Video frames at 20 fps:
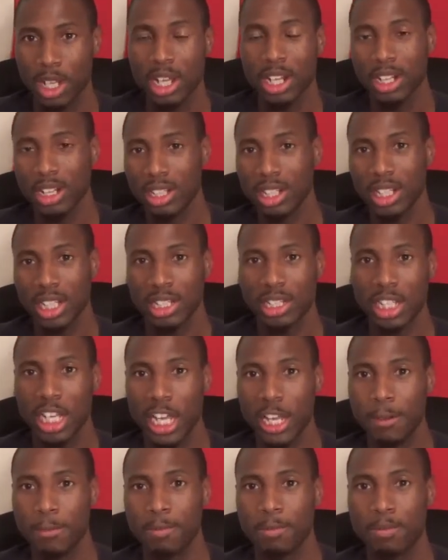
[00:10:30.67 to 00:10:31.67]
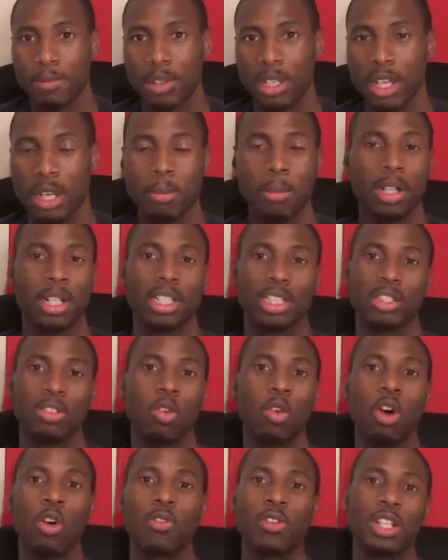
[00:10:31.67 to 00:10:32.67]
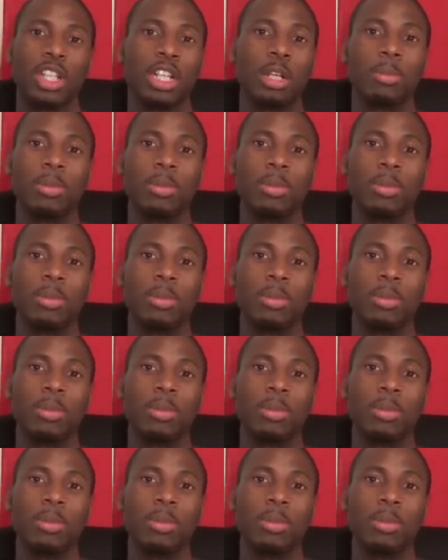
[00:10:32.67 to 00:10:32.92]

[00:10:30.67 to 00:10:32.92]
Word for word: Look at that. Because in order for there to